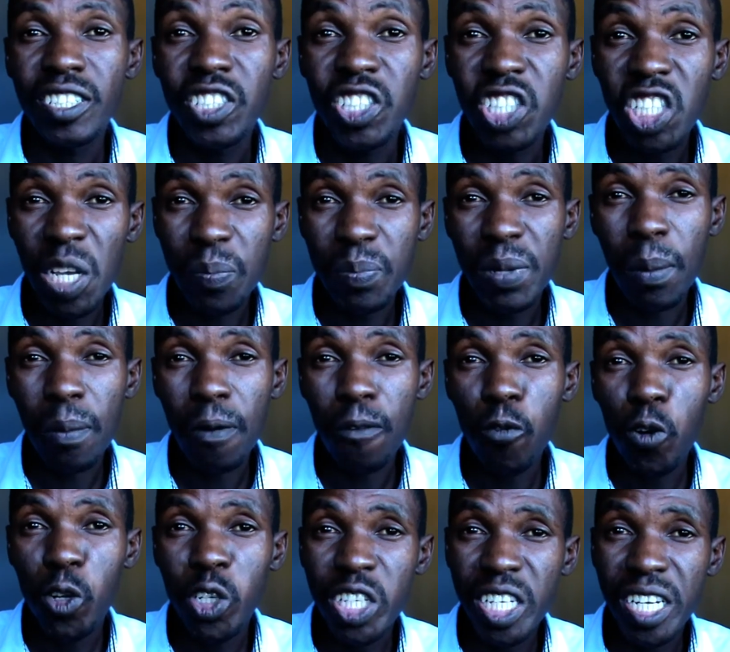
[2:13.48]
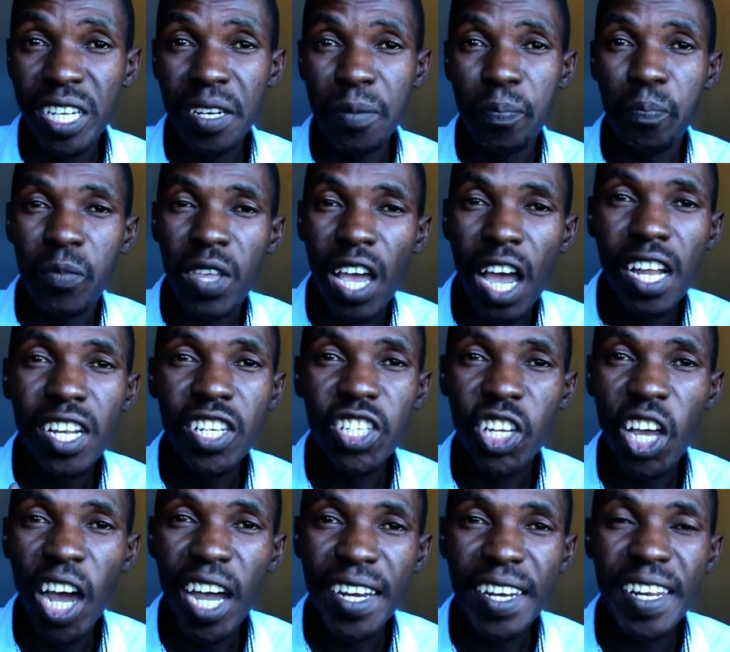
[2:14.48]
Tip number 14,
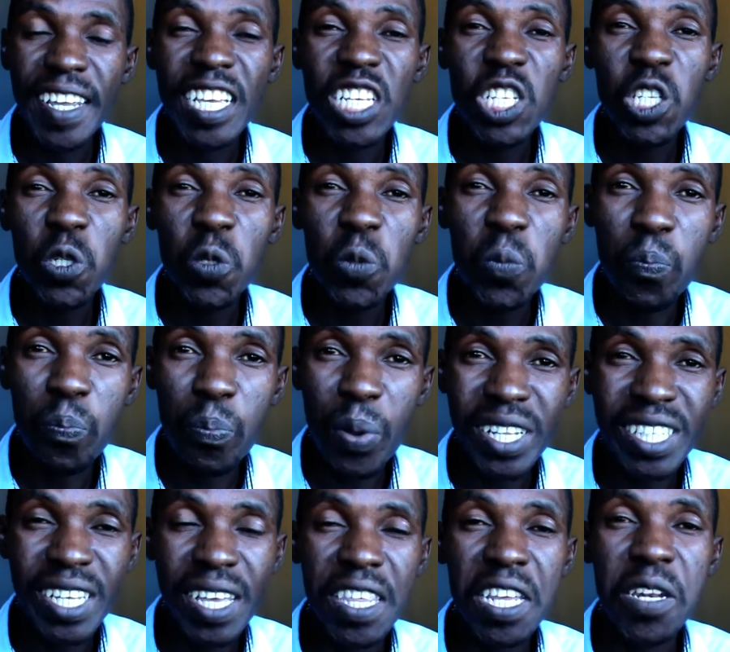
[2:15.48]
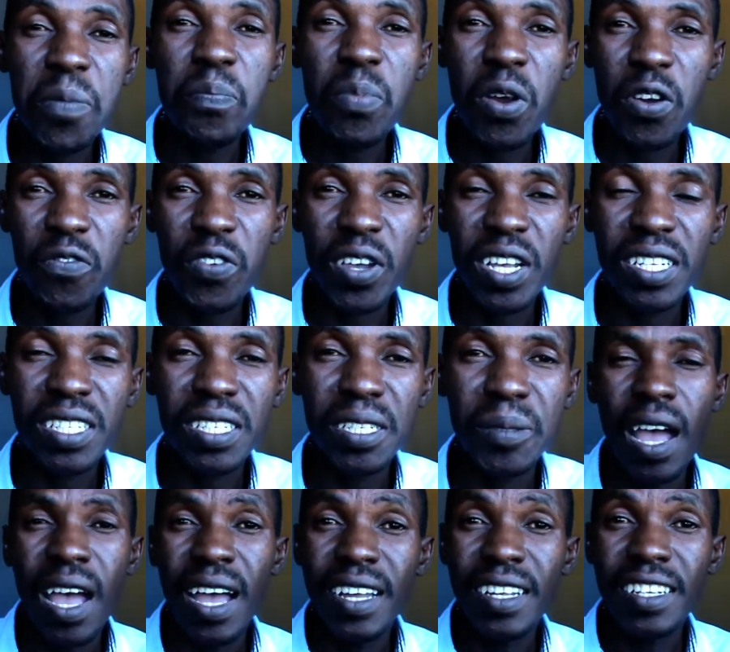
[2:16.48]
done is better than
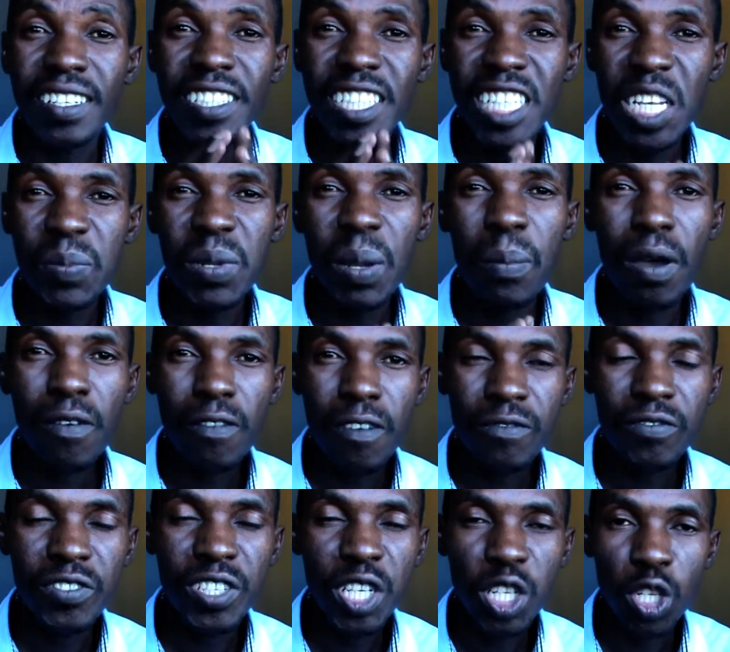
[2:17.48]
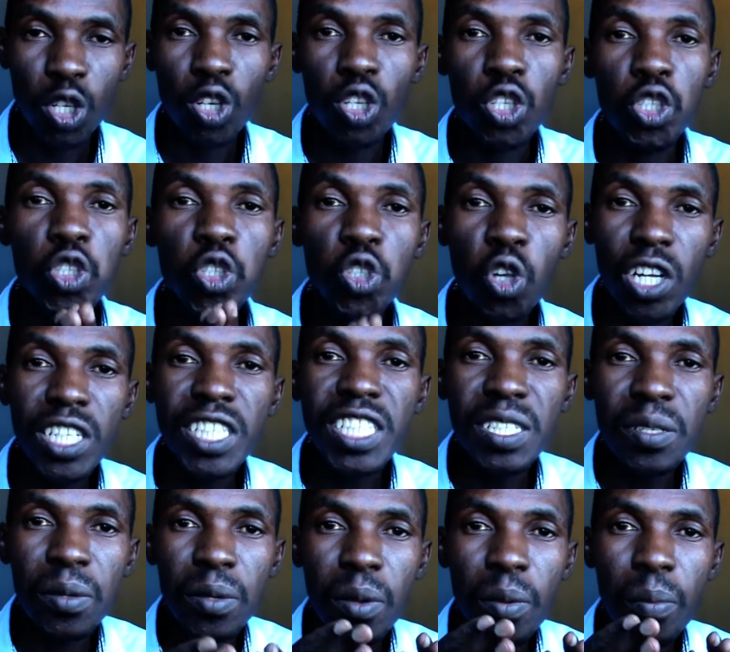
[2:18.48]
perfect. Tip number 15,
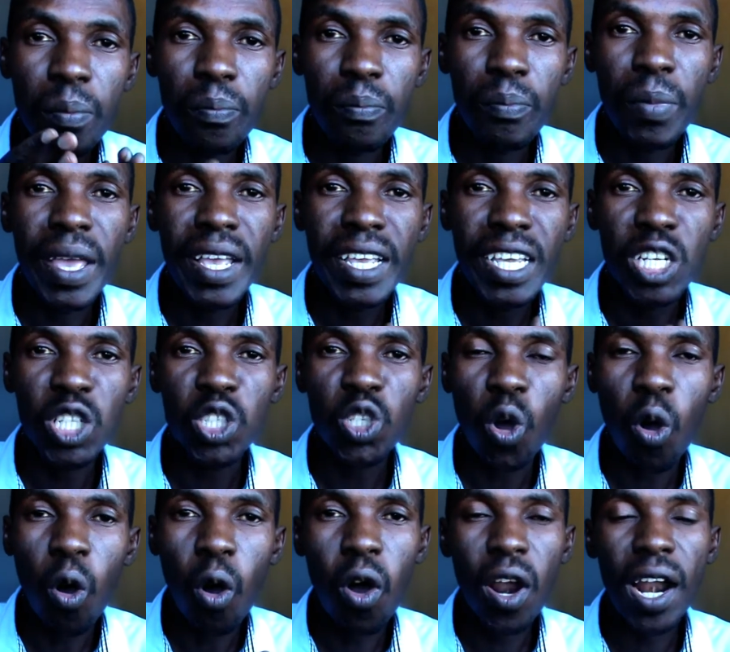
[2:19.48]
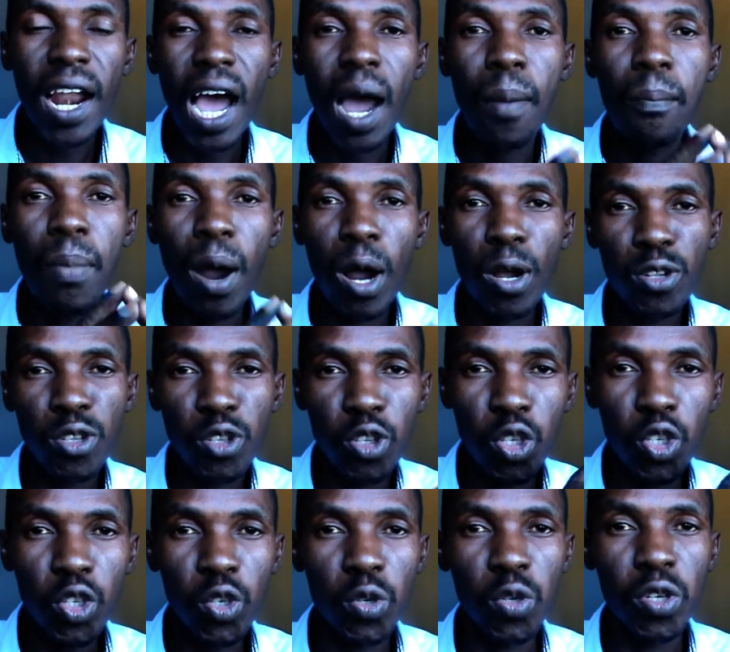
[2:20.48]
don't make it all
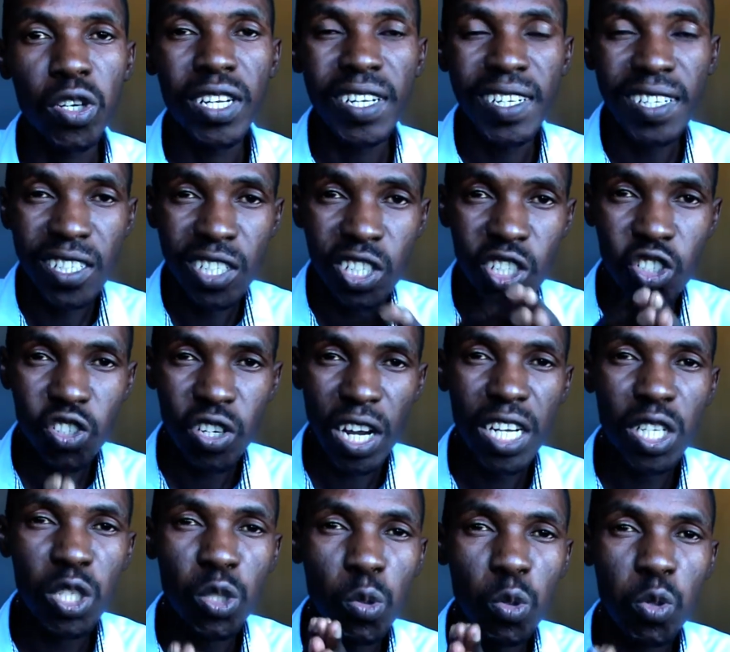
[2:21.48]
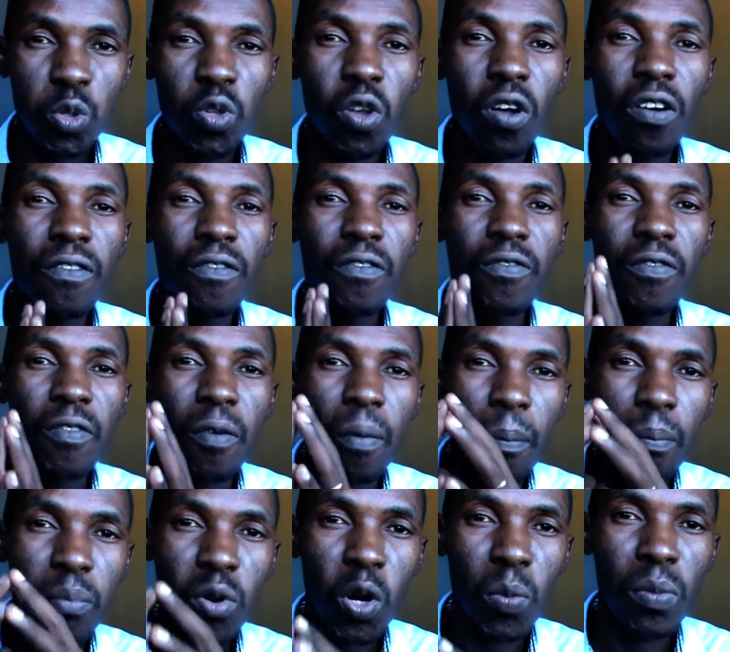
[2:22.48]
about you. Try to solve
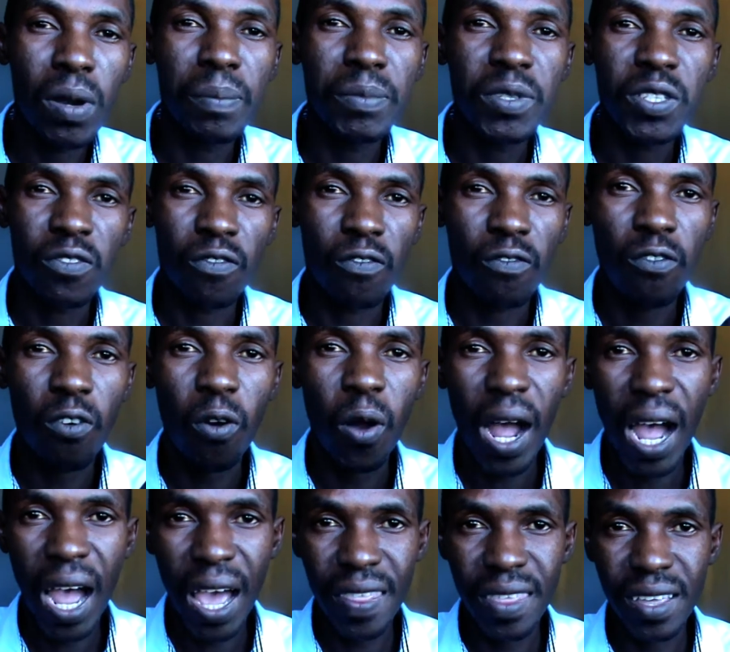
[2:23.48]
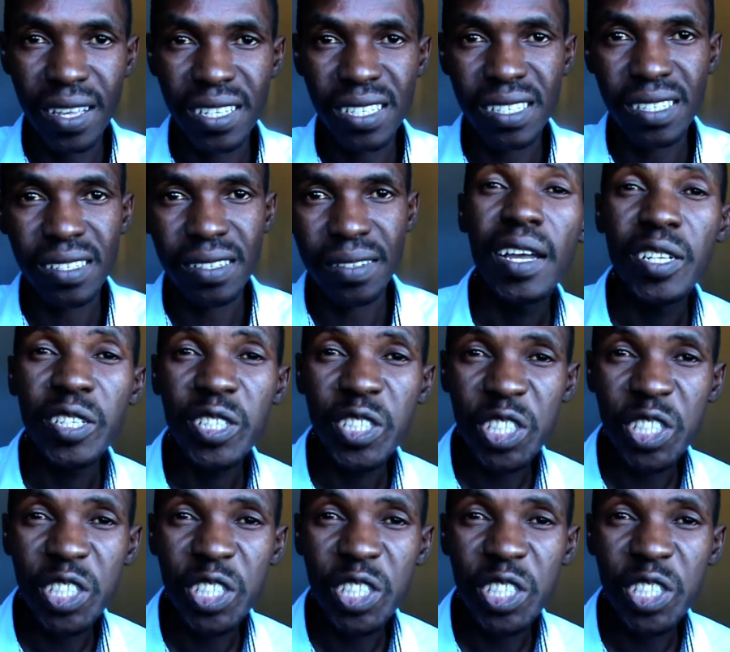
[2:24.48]
problems for others.